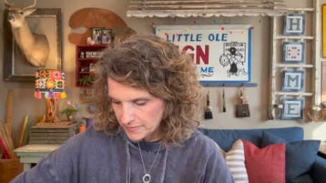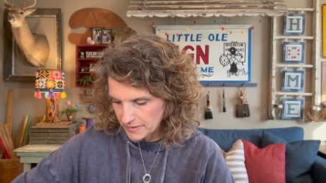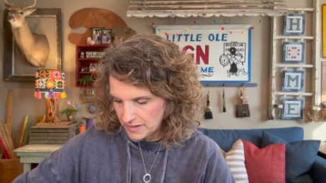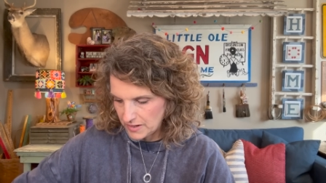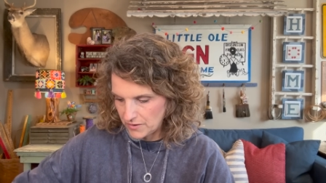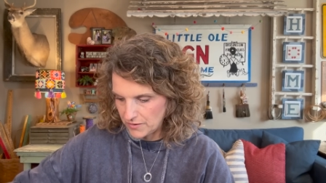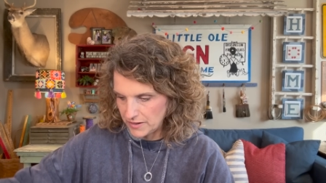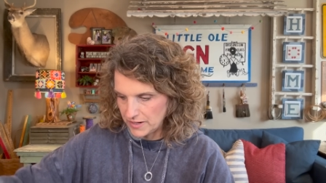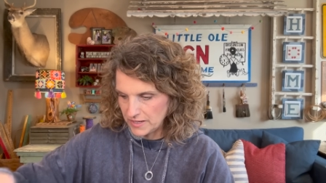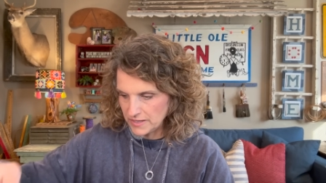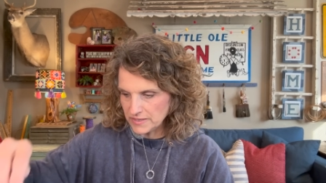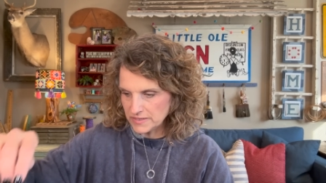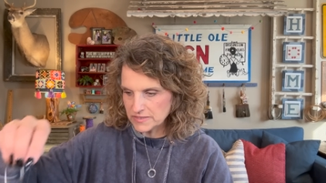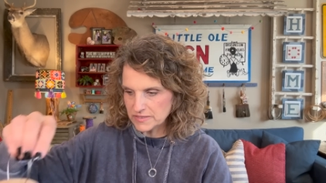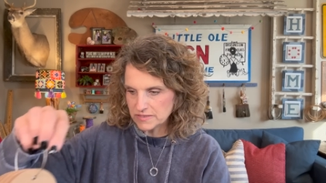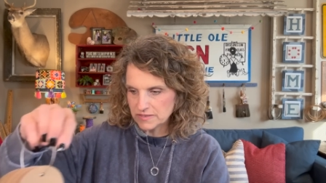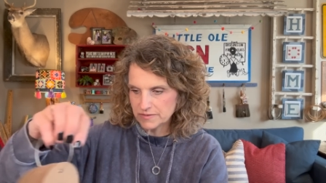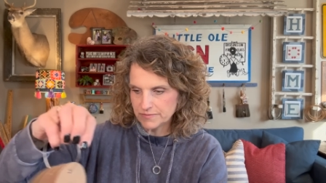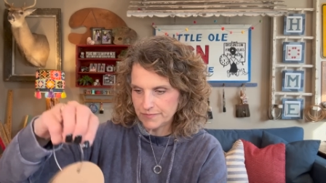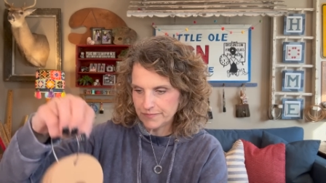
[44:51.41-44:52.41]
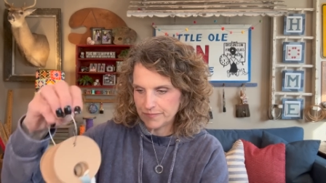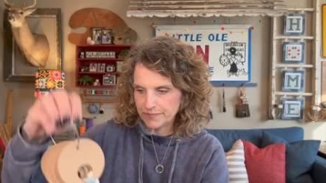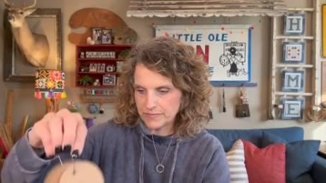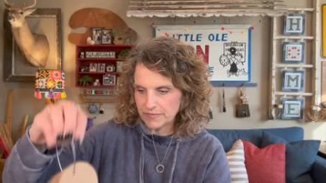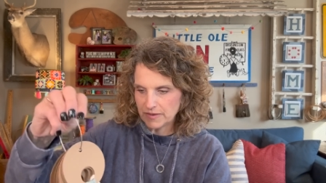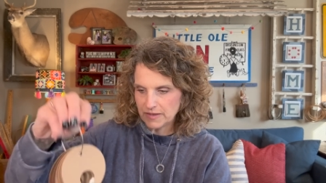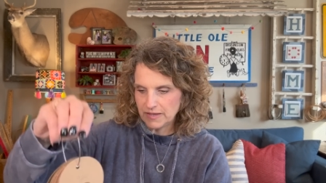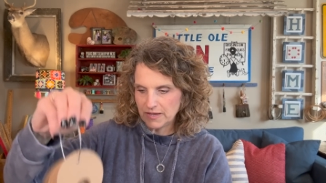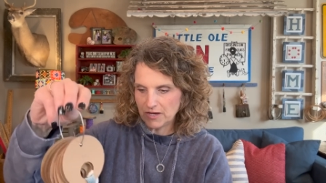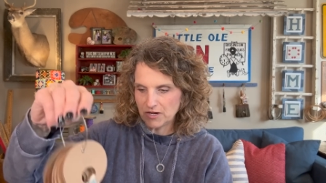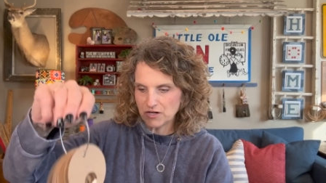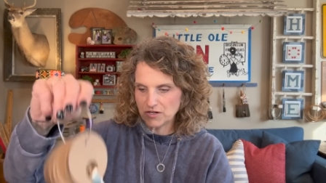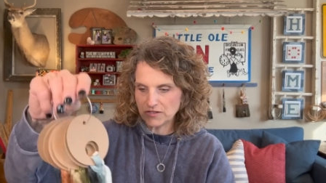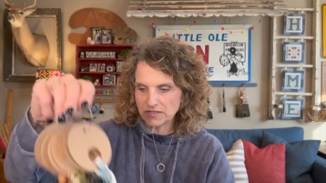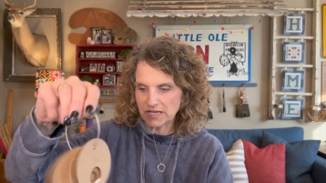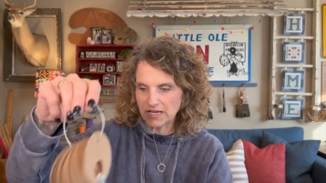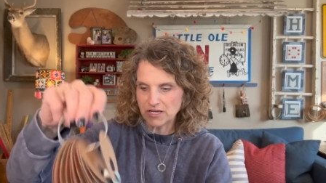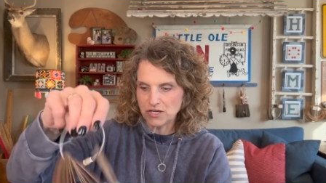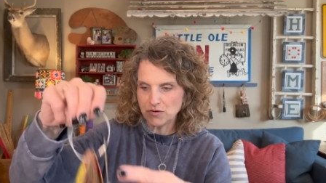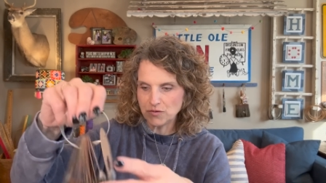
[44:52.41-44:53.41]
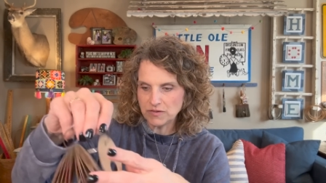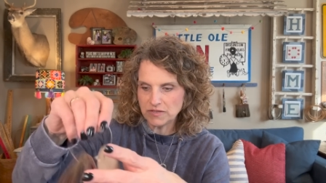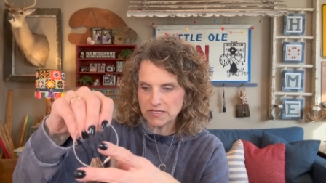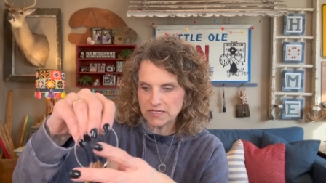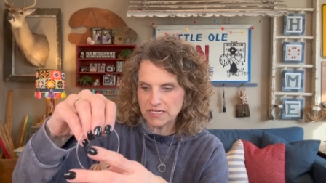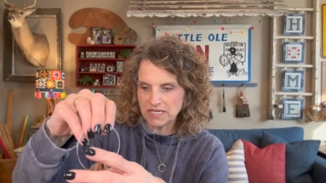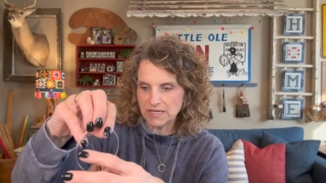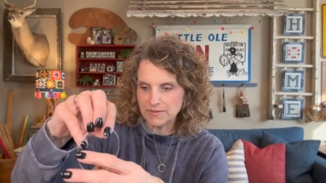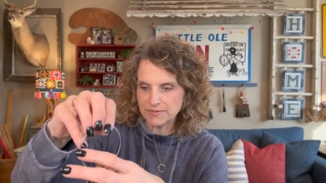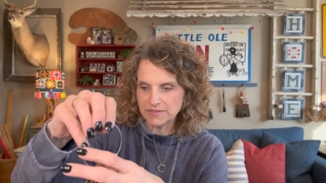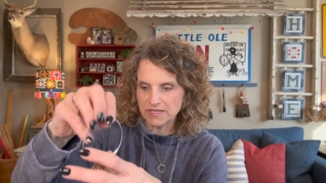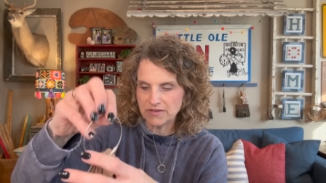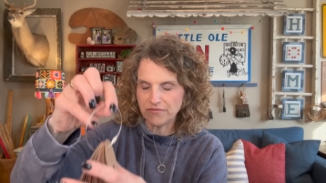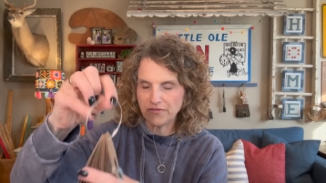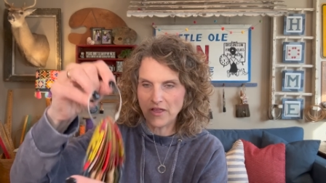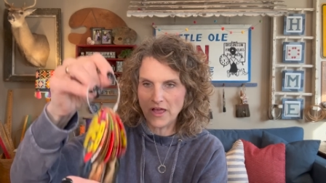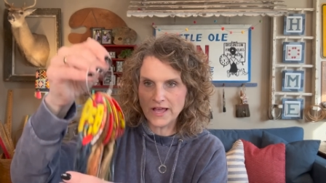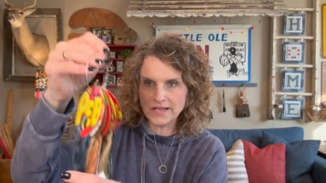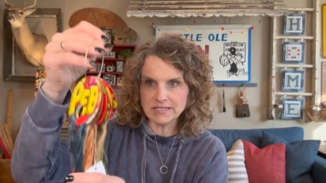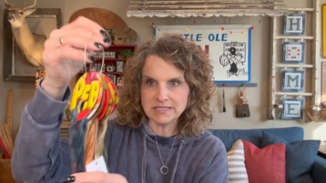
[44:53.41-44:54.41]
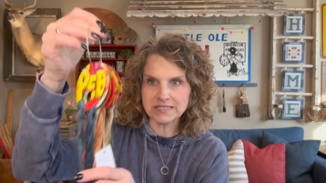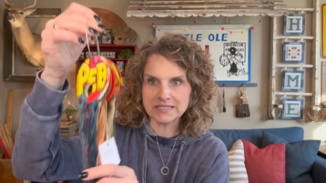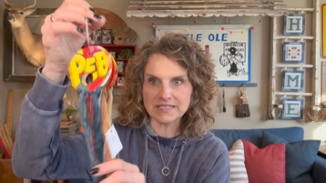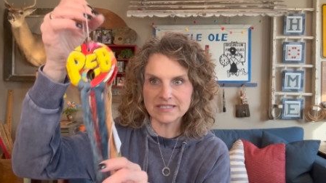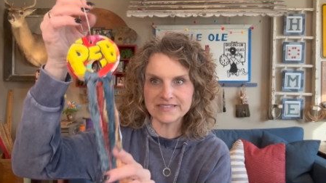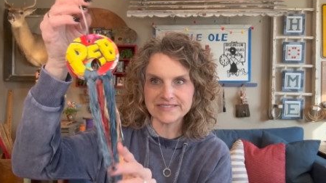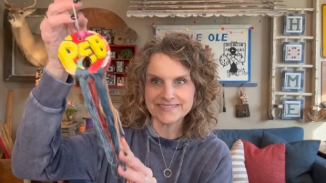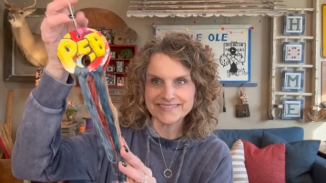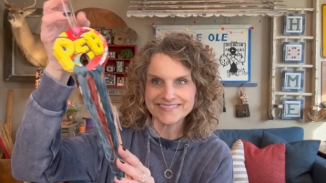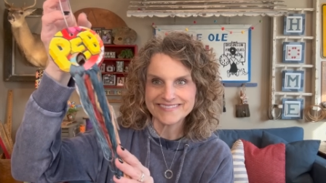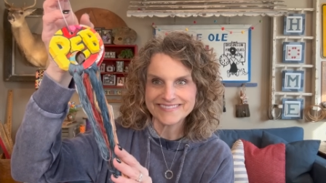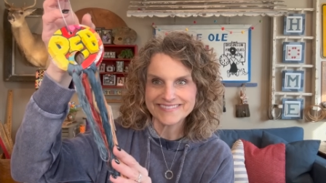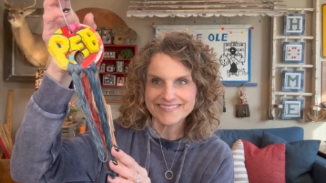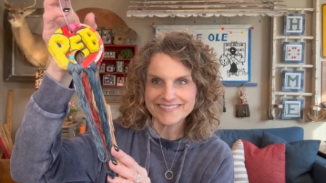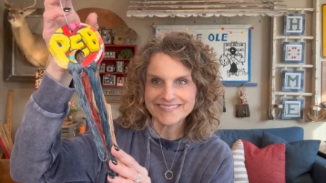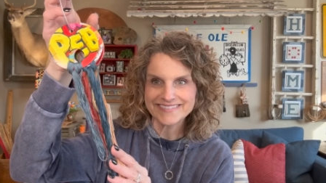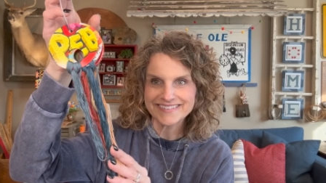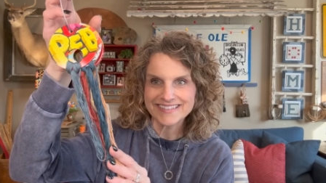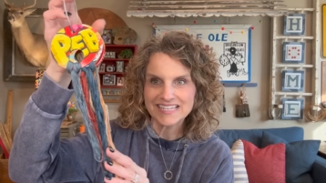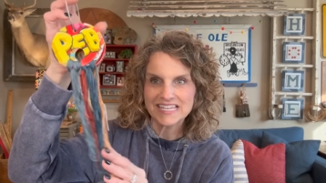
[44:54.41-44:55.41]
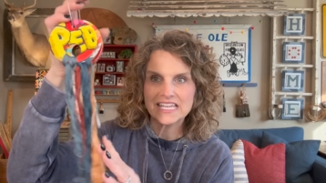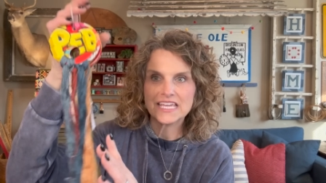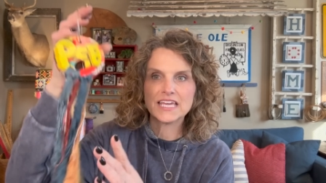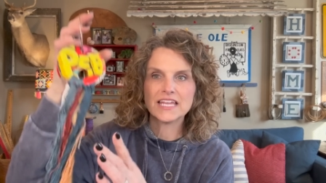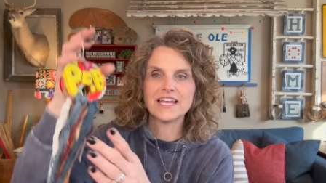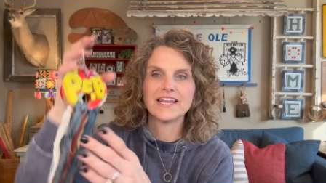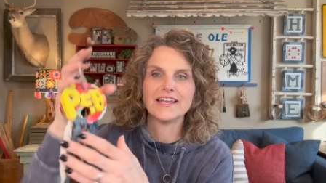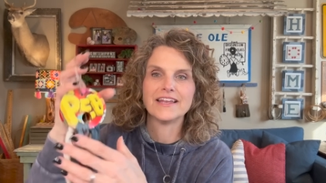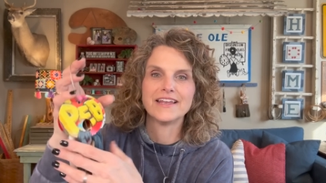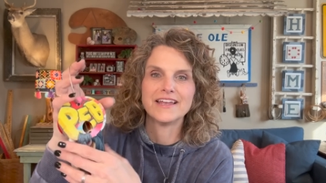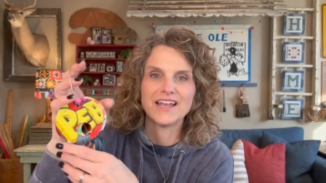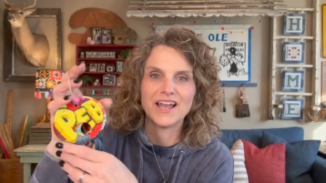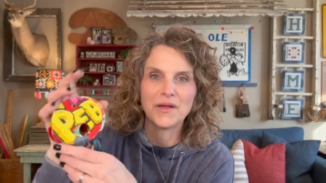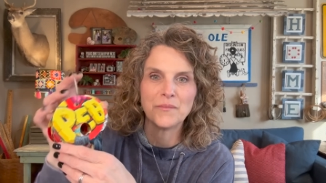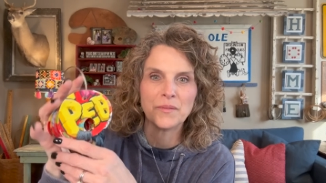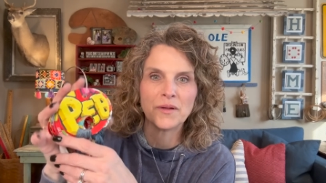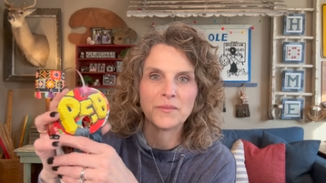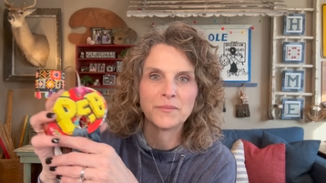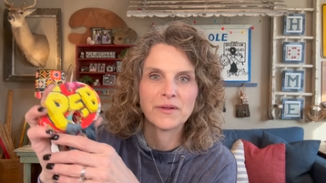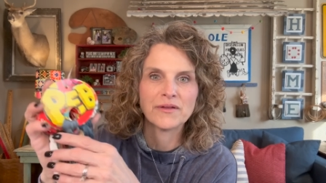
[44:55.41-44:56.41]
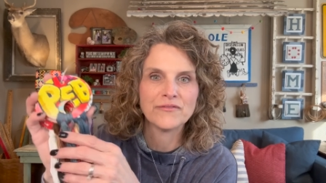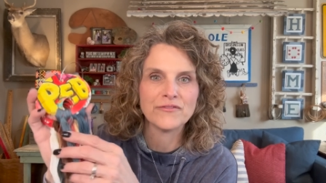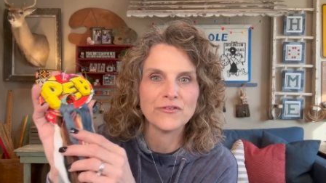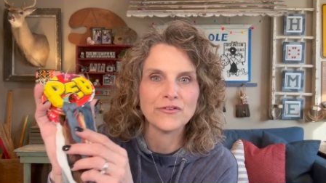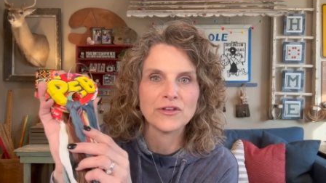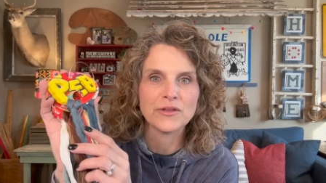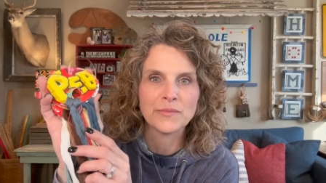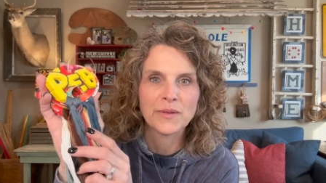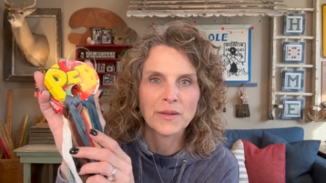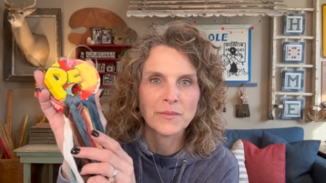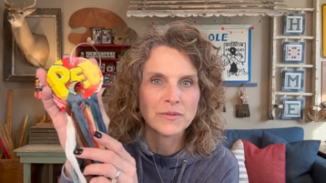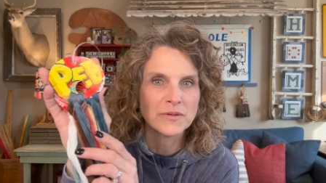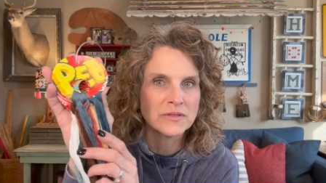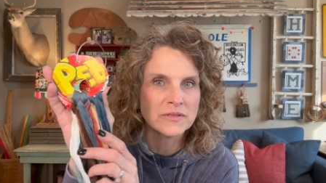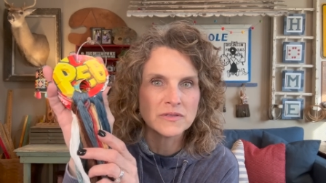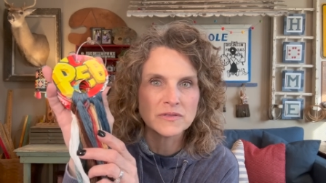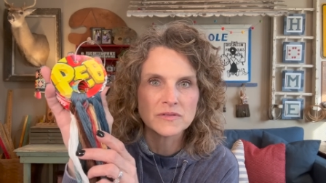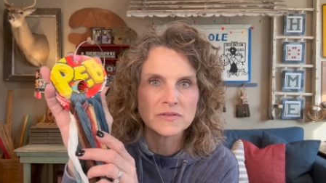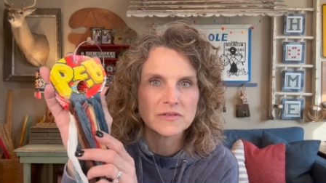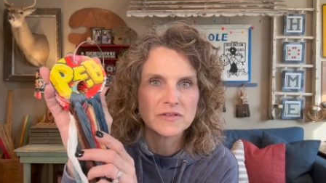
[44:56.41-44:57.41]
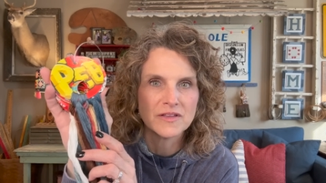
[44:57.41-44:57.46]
Here it is. I used the DMC floss, kitted it up on my Fruity Pebbles.